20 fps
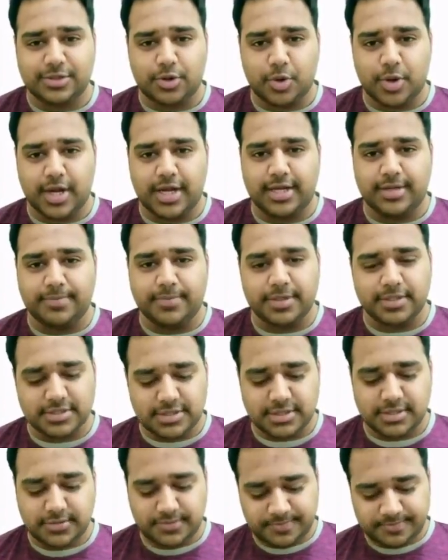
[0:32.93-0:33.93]
or any
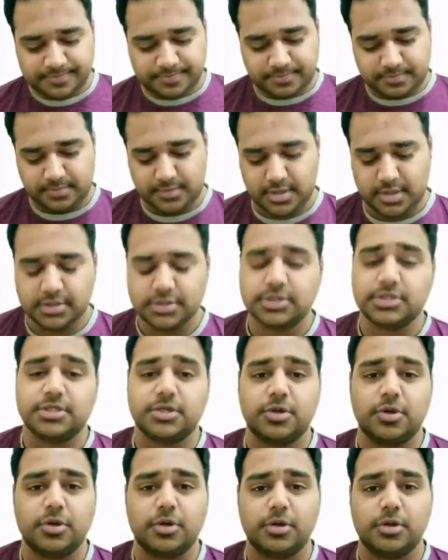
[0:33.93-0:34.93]
person.
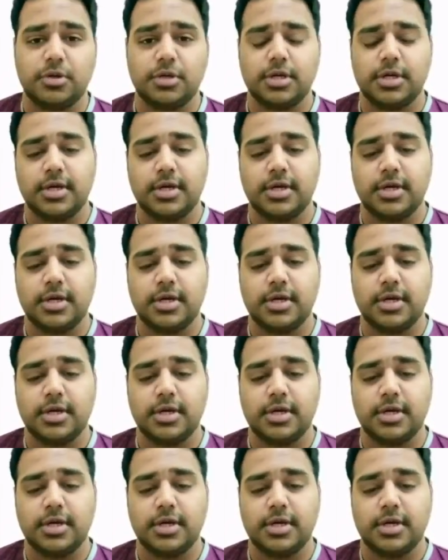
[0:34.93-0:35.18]
So